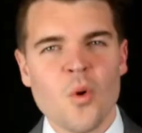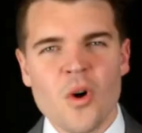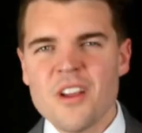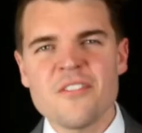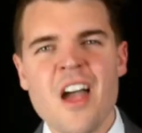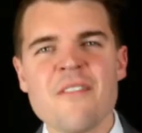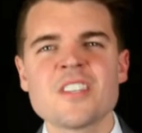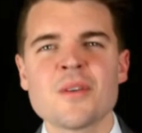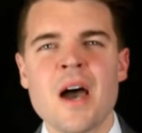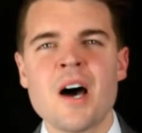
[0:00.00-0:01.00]
But what if life
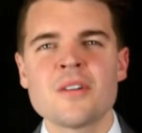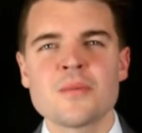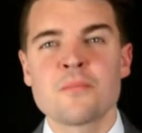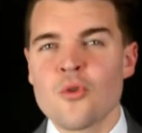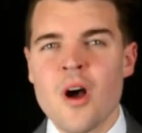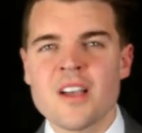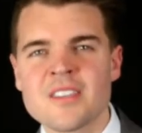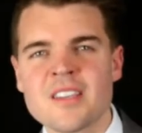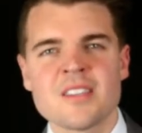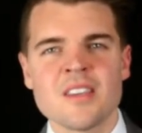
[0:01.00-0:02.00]
is about
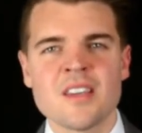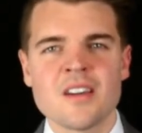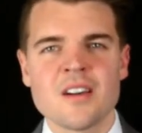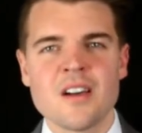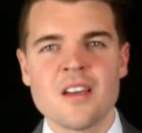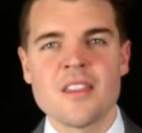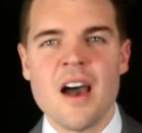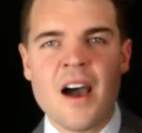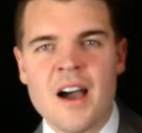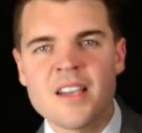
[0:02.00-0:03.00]
processing the
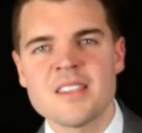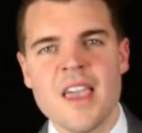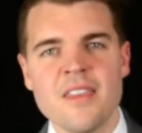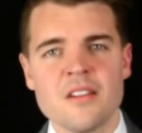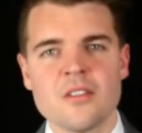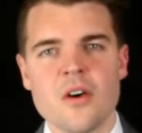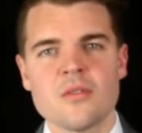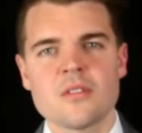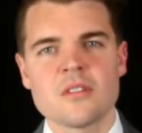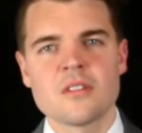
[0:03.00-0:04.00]
highs and the
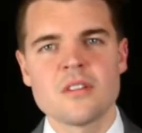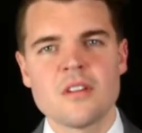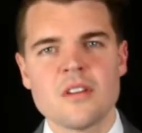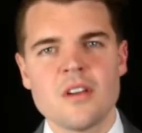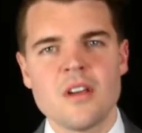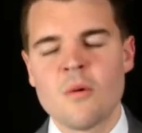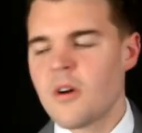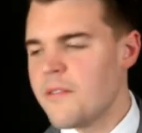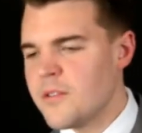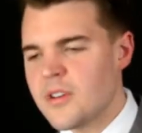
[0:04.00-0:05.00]
lows?
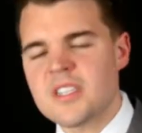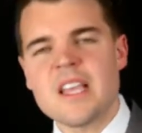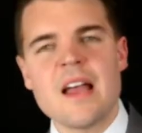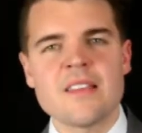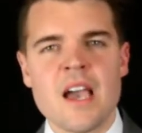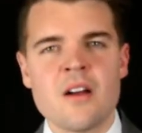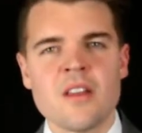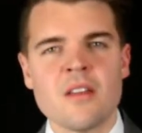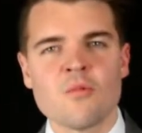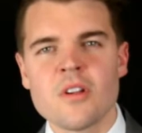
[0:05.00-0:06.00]
What if you just sat down
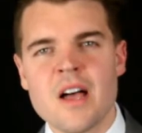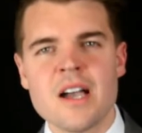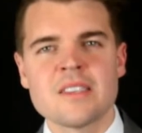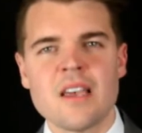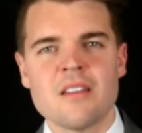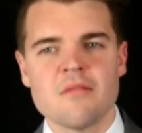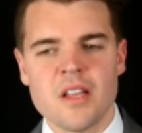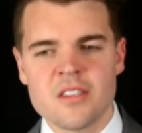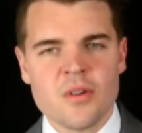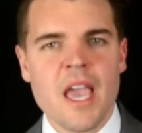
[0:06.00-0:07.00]
and realized that
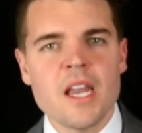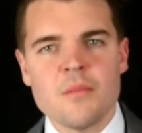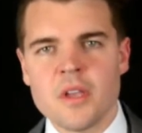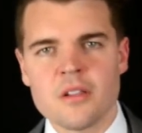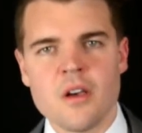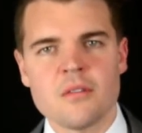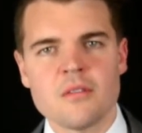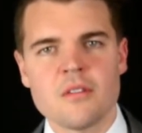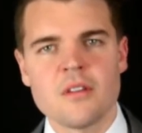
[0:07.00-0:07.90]
it's okay to be alone?